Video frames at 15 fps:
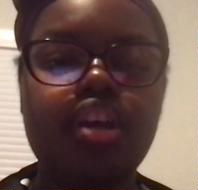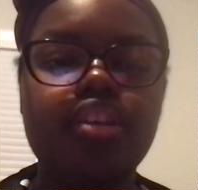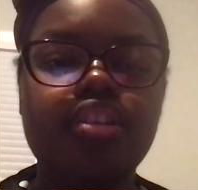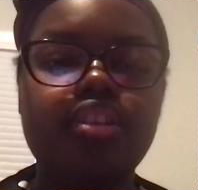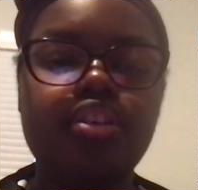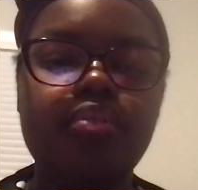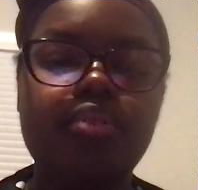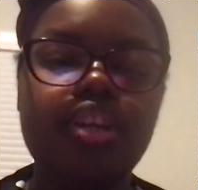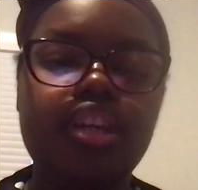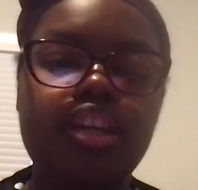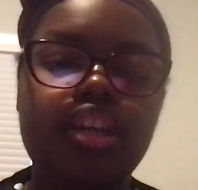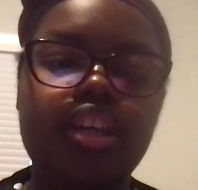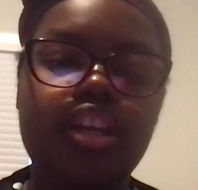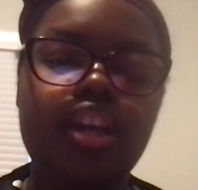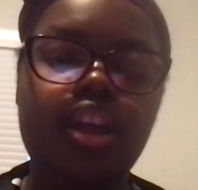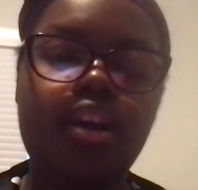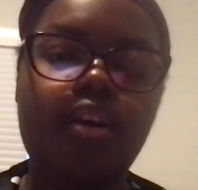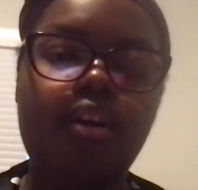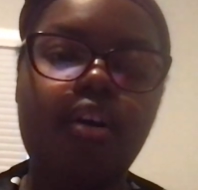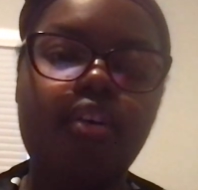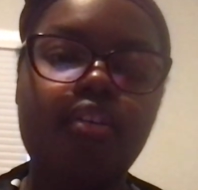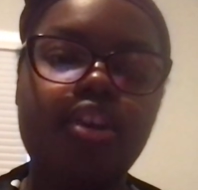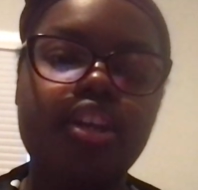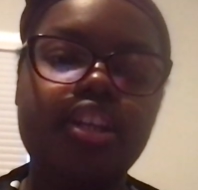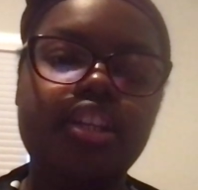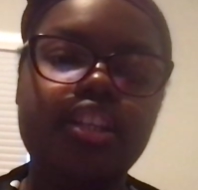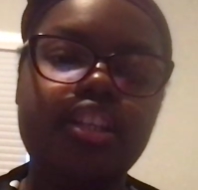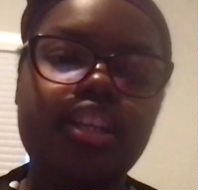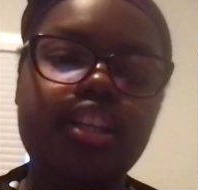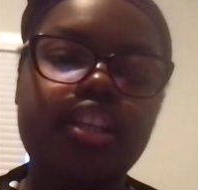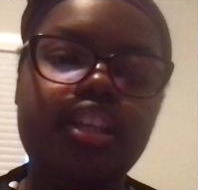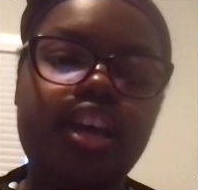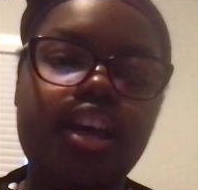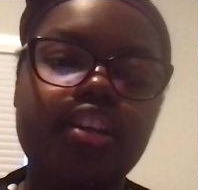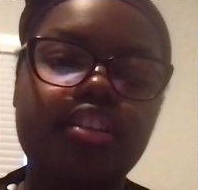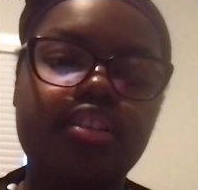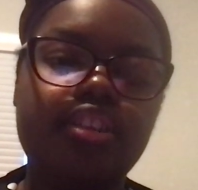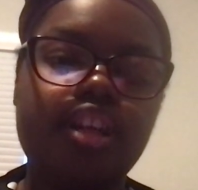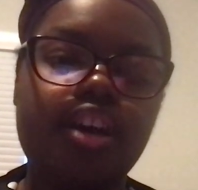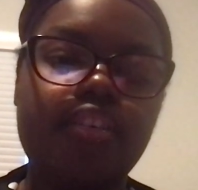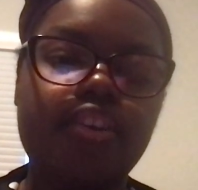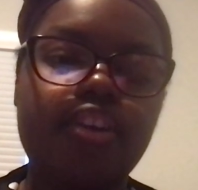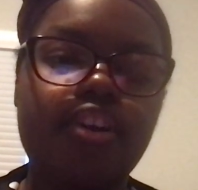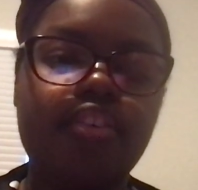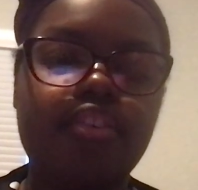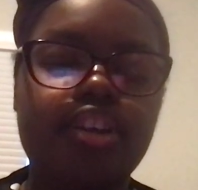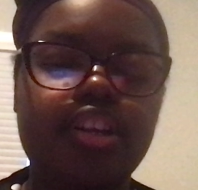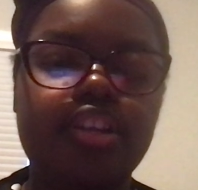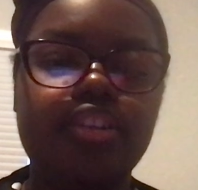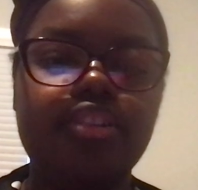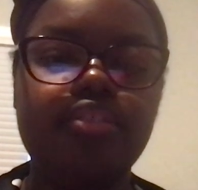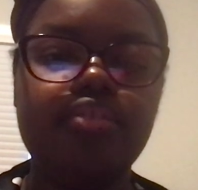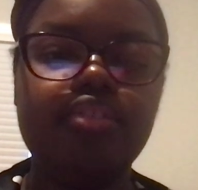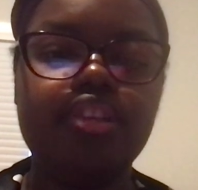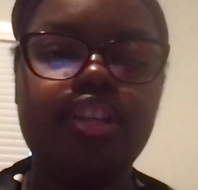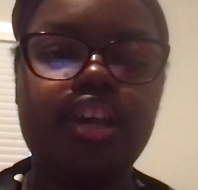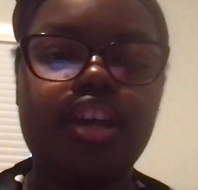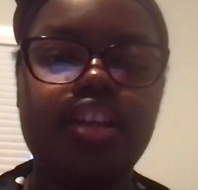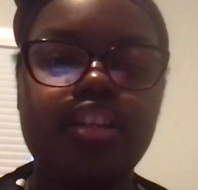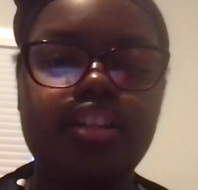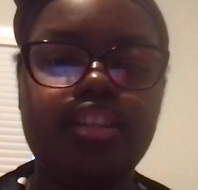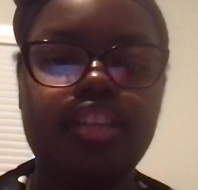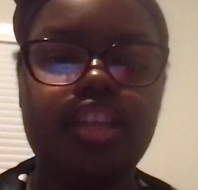So we already did that, so now we're already doing that and